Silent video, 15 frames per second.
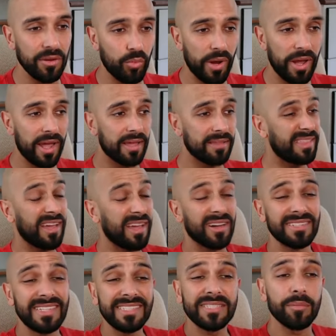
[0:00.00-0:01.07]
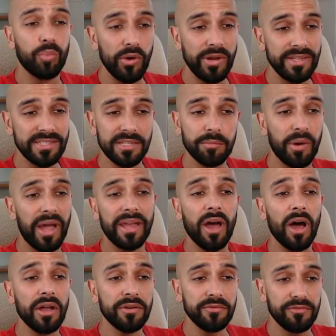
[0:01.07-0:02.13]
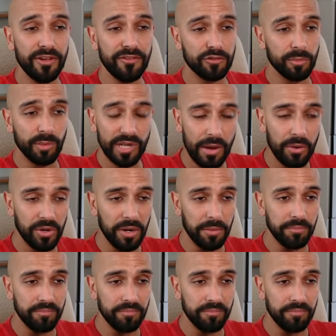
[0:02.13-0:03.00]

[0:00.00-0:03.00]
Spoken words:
where they are disappointed by an unfavorable outcome.